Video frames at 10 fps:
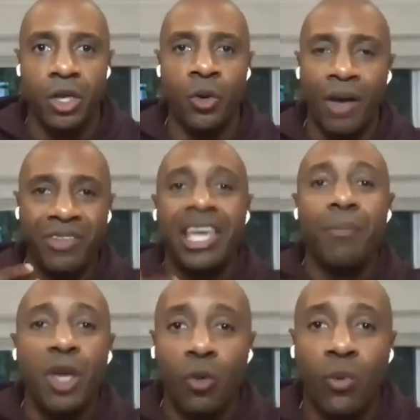You have to
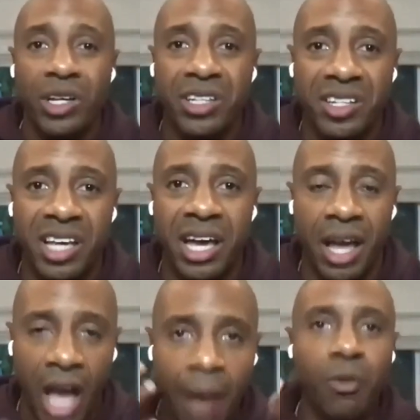give me a reason to
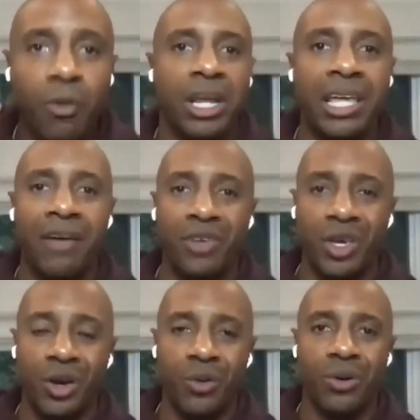say I'm going to give
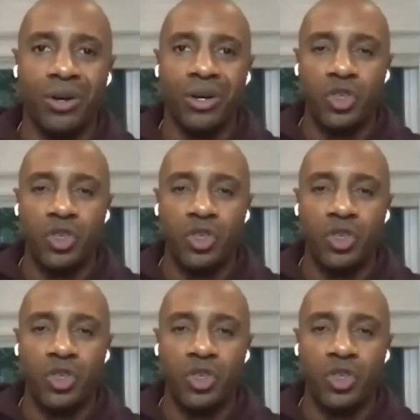you